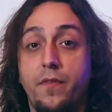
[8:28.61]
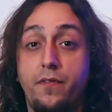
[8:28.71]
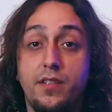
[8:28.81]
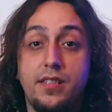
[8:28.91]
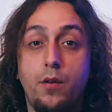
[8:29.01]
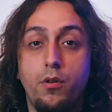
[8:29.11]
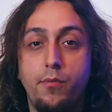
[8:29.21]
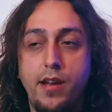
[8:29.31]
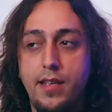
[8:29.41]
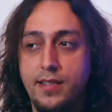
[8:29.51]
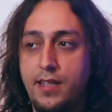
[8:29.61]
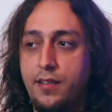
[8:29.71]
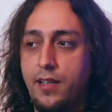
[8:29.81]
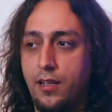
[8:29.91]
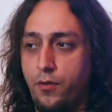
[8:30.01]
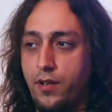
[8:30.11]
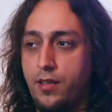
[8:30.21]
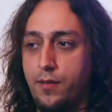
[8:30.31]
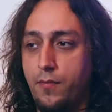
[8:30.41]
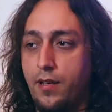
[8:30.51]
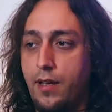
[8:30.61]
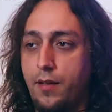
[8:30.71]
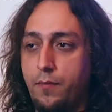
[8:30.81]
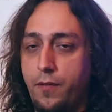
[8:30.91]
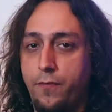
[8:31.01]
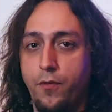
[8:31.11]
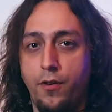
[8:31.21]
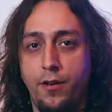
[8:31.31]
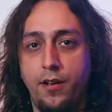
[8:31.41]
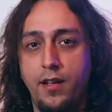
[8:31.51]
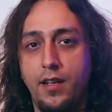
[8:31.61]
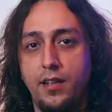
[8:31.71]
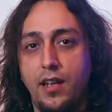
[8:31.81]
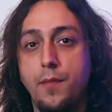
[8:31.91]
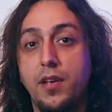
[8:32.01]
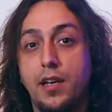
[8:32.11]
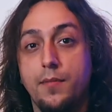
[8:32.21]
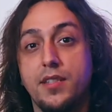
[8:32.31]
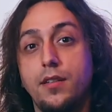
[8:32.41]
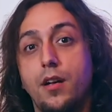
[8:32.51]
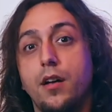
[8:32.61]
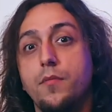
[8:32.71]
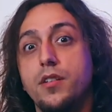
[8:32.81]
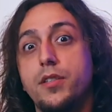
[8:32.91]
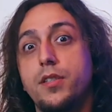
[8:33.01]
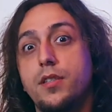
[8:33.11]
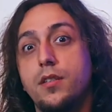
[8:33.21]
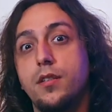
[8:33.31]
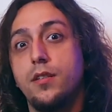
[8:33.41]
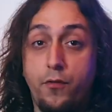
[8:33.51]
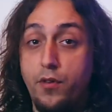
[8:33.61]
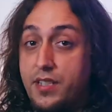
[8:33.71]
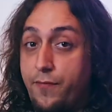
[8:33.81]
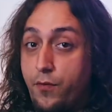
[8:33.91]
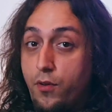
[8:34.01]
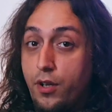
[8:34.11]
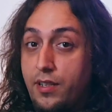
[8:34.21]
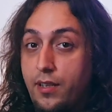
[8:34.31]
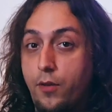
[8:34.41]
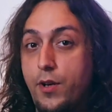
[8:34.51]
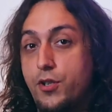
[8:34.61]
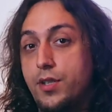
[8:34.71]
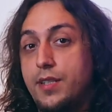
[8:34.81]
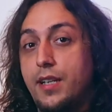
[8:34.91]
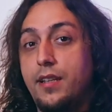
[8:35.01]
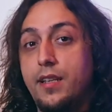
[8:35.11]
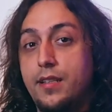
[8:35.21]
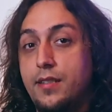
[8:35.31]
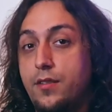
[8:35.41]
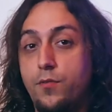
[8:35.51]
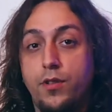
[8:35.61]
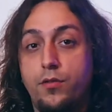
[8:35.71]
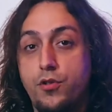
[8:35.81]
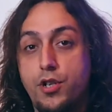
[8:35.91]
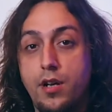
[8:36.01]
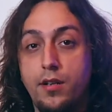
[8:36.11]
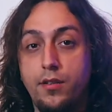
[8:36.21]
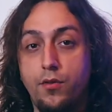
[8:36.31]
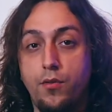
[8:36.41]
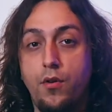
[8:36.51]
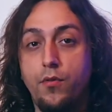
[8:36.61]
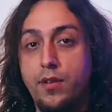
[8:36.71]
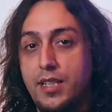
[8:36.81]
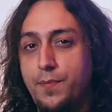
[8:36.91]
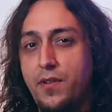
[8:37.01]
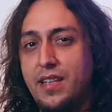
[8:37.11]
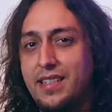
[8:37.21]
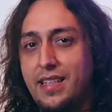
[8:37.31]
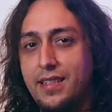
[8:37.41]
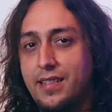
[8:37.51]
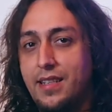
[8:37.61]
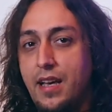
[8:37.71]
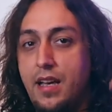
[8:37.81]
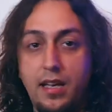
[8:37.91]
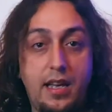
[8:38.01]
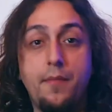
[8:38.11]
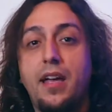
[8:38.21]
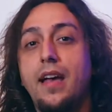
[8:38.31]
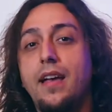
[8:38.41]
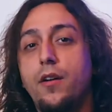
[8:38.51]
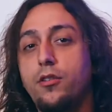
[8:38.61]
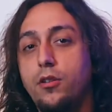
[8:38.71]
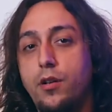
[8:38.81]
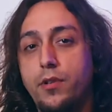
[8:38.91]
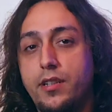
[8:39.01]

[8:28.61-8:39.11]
First our brains, then the algorithm, before they become synonymous. Of course, if you got questions, ideas, you want to share your own experiences, come hang out on our